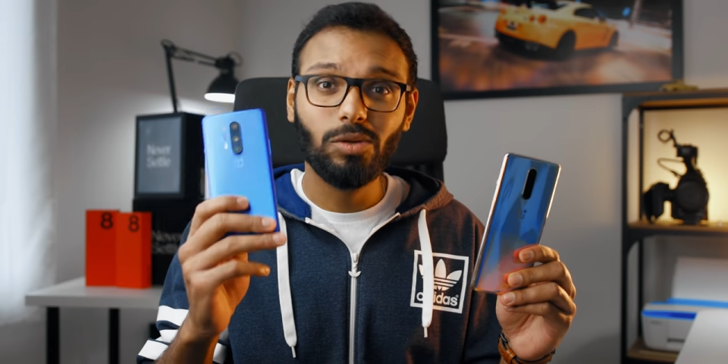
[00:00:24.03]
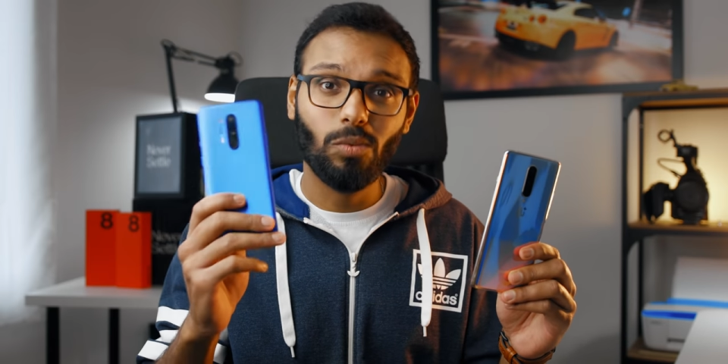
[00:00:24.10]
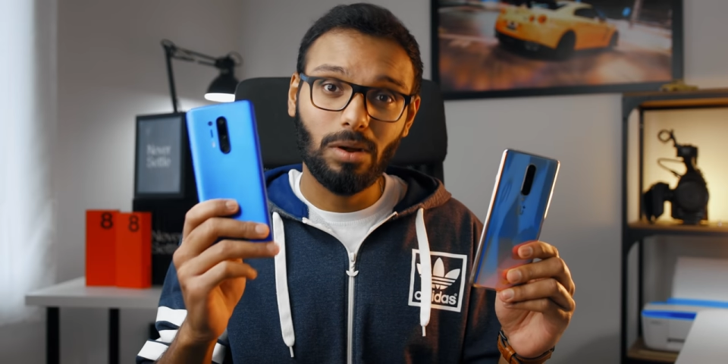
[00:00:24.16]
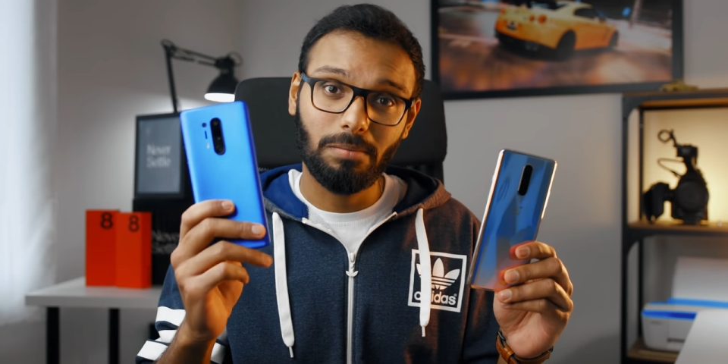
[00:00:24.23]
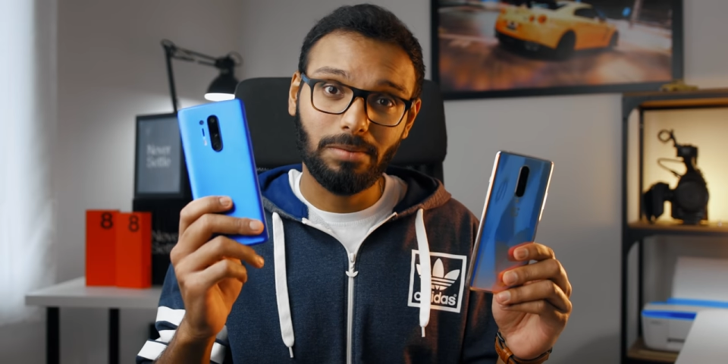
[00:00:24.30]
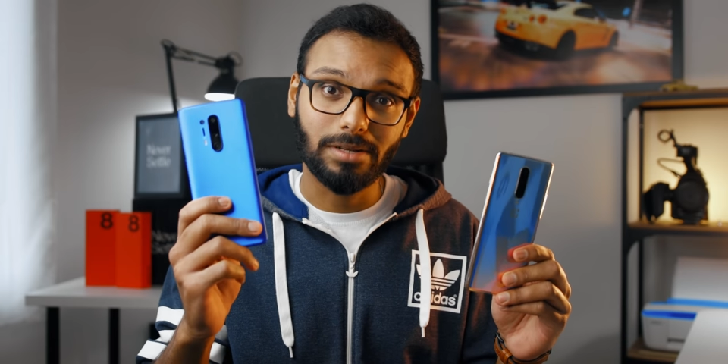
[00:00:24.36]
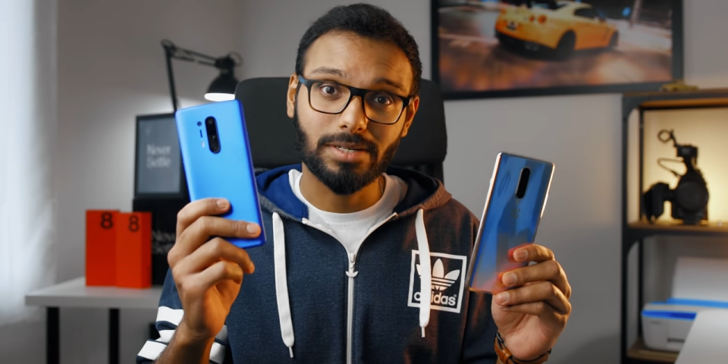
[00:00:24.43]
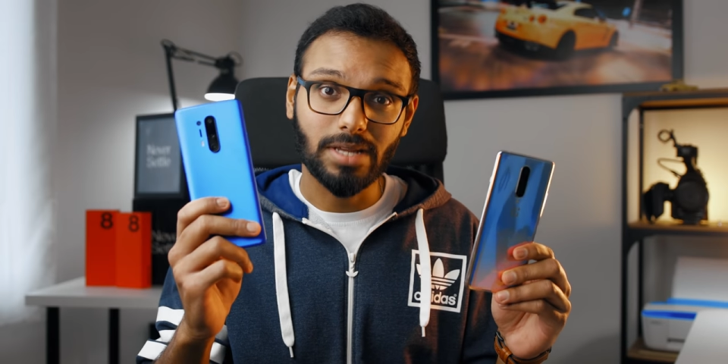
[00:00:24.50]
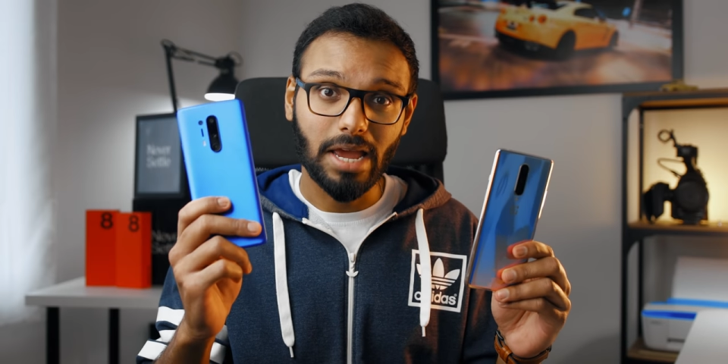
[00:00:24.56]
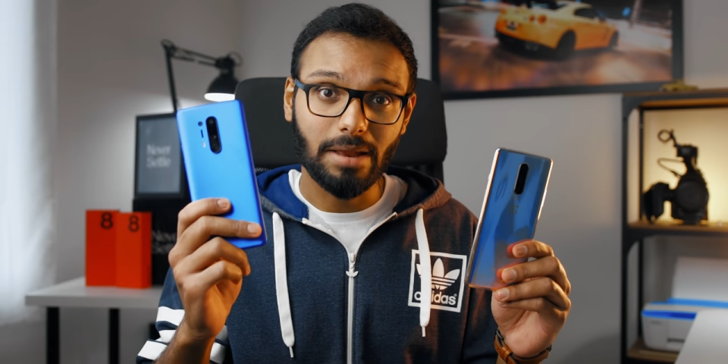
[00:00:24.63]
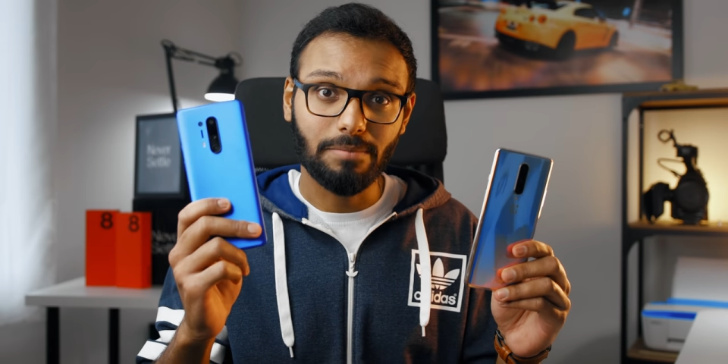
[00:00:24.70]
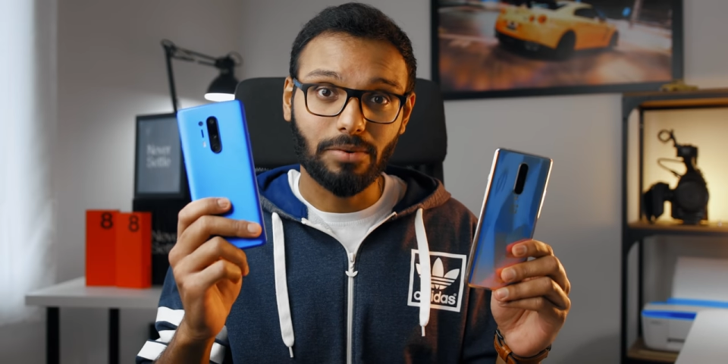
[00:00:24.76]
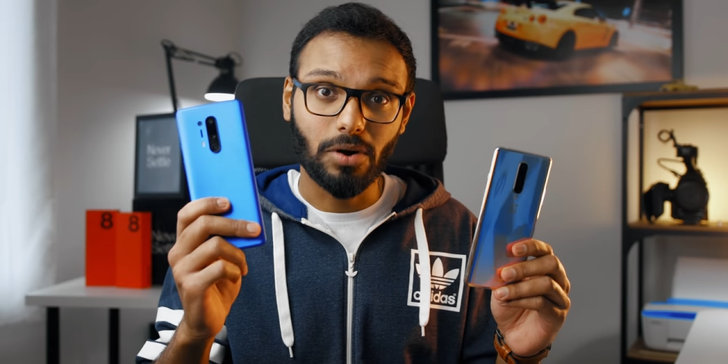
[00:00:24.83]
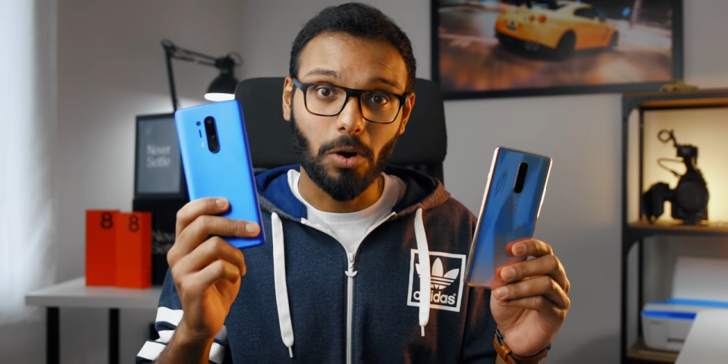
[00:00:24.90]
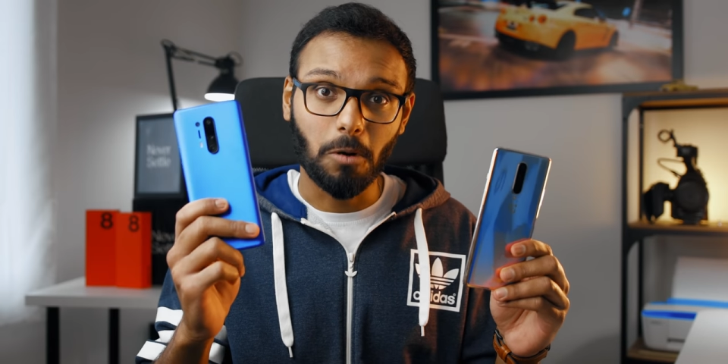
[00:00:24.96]
the OnePlus
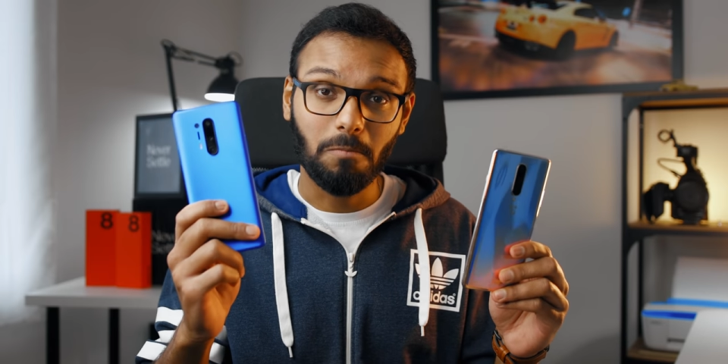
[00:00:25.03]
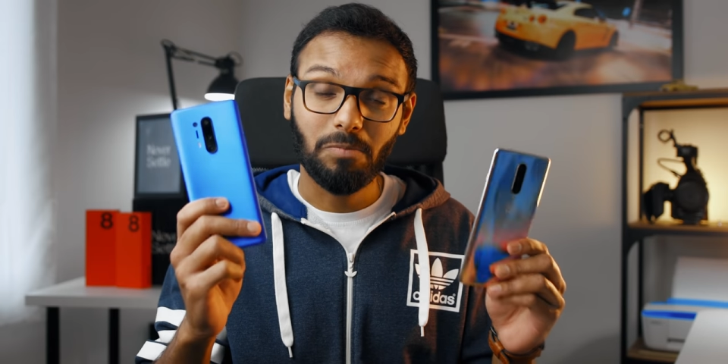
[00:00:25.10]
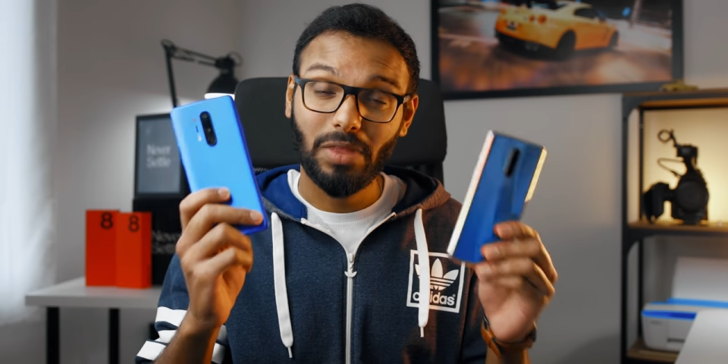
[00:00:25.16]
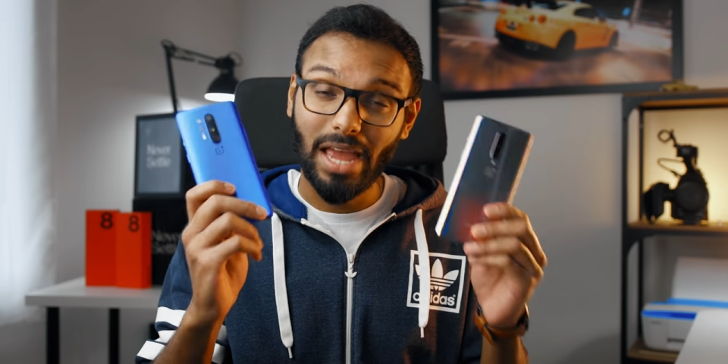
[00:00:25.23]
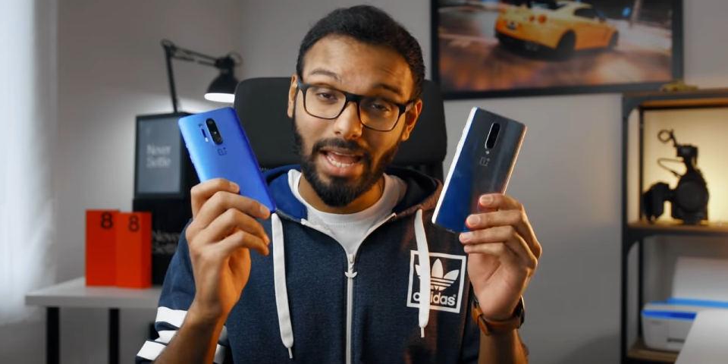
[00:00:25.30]
eight Pro.